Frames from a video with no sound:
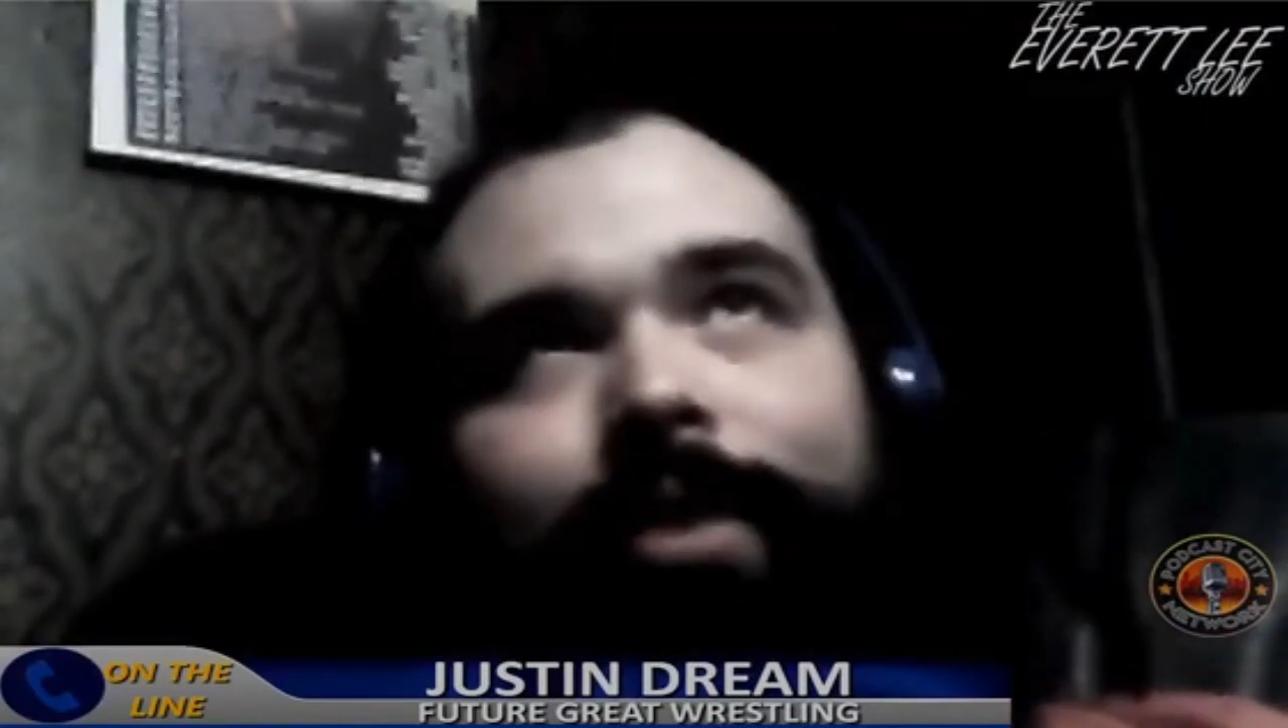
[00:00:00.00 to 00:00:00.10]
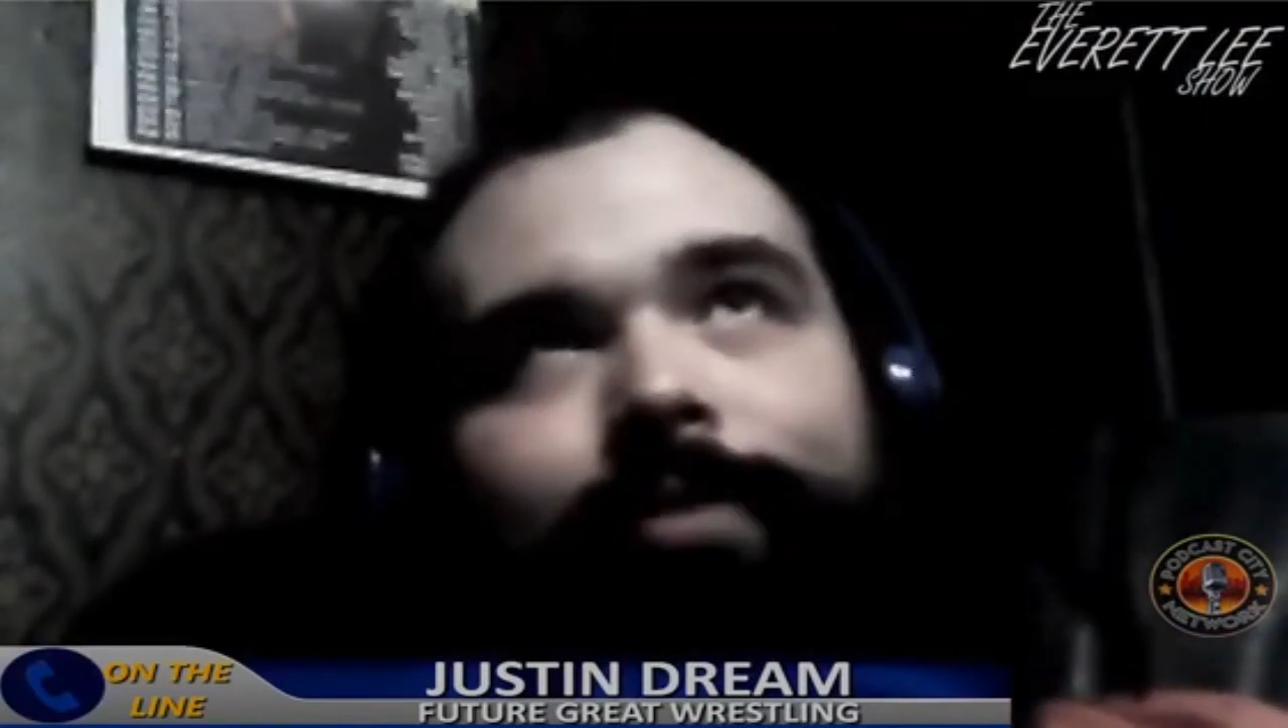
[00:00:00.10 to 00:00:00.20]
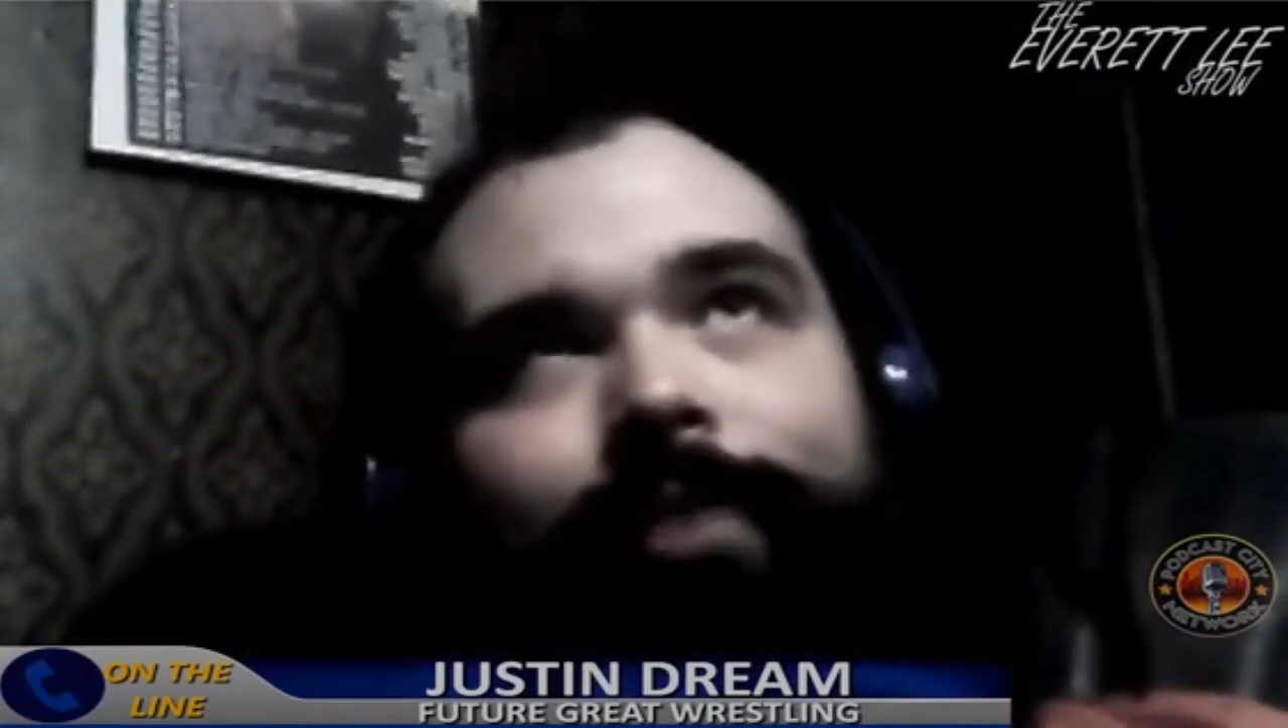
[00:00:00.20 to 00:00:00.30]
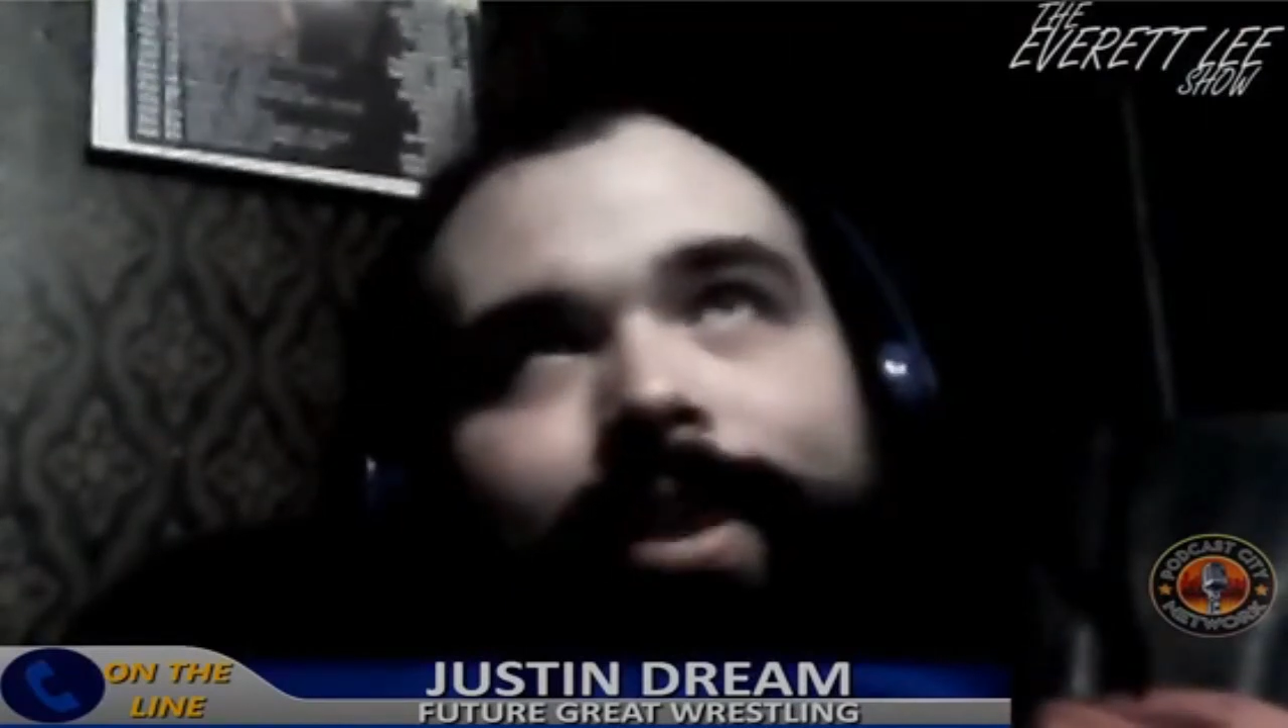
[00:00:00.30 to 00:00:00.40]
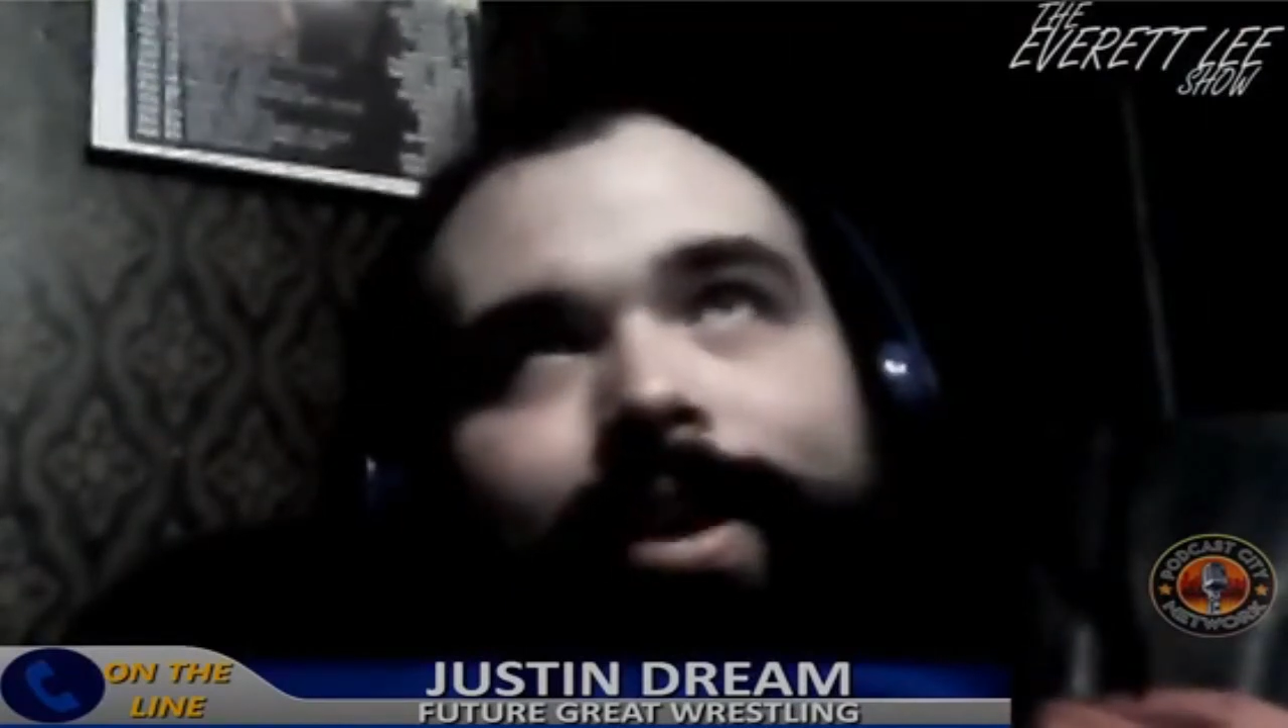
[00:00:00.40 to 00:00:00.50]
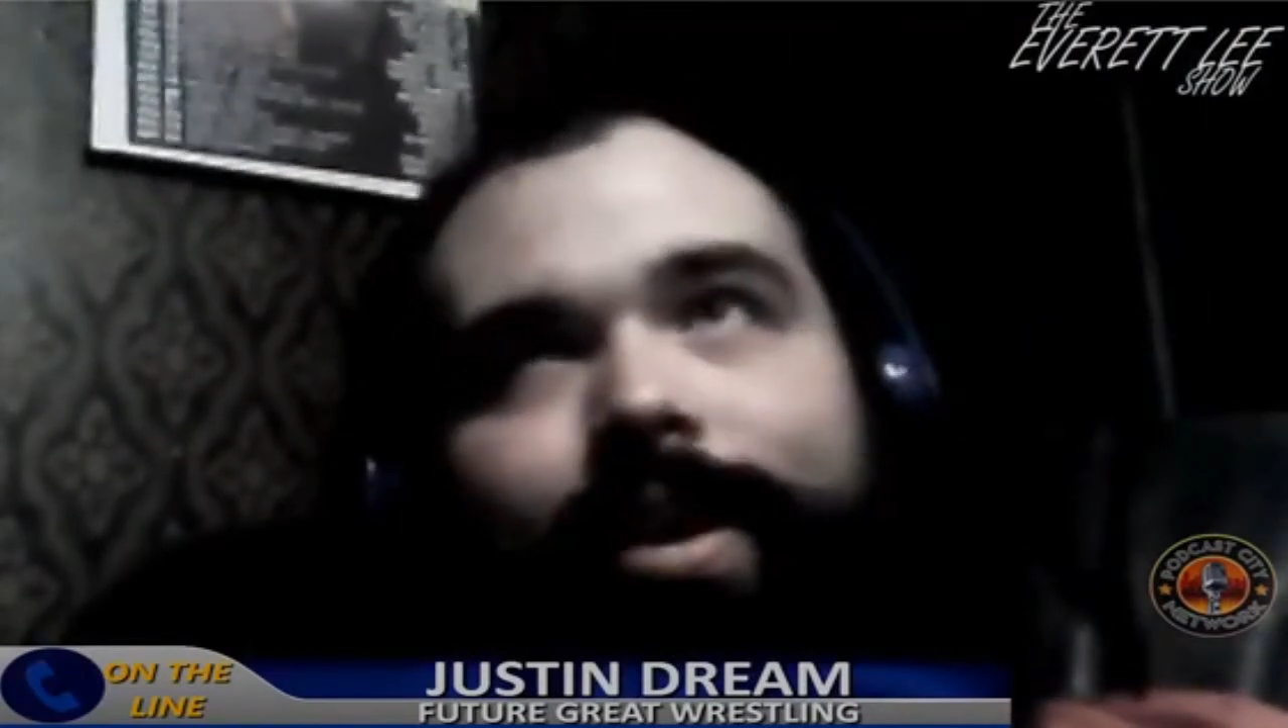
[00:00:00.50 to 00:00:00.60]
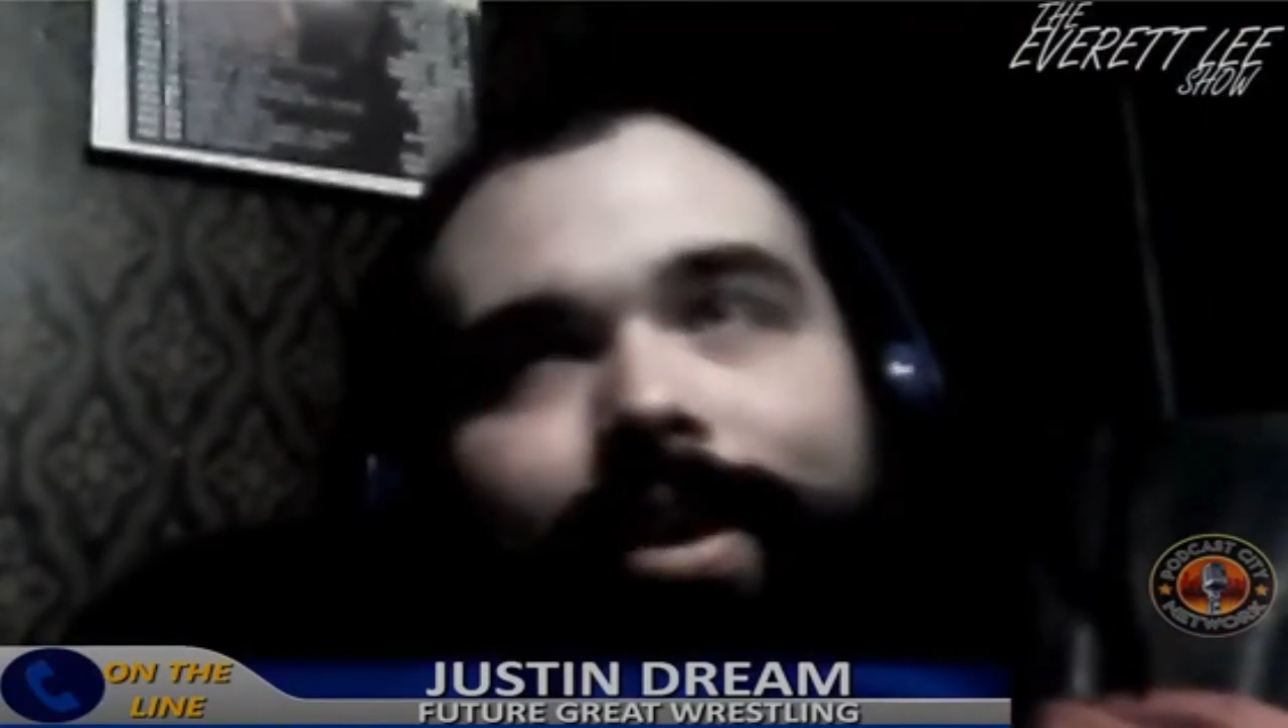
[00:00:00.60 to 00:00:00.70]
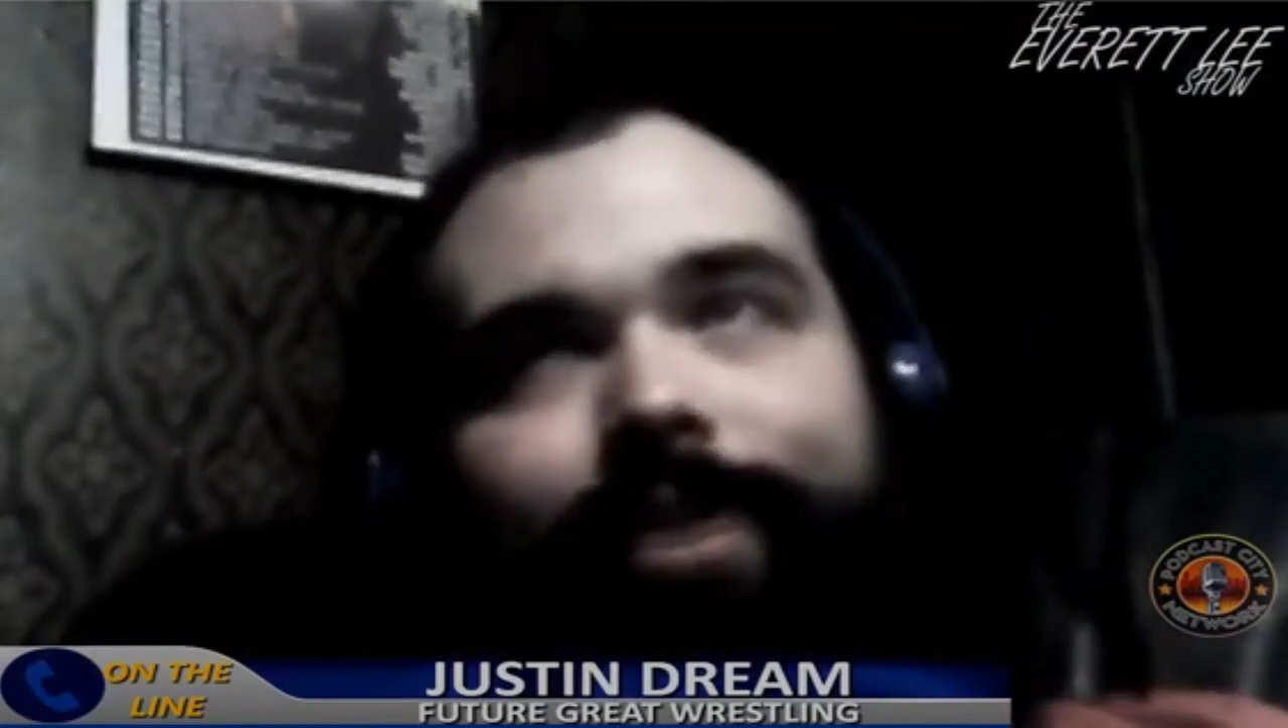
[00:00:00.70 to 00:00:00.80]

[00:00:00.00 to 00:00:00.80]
the phone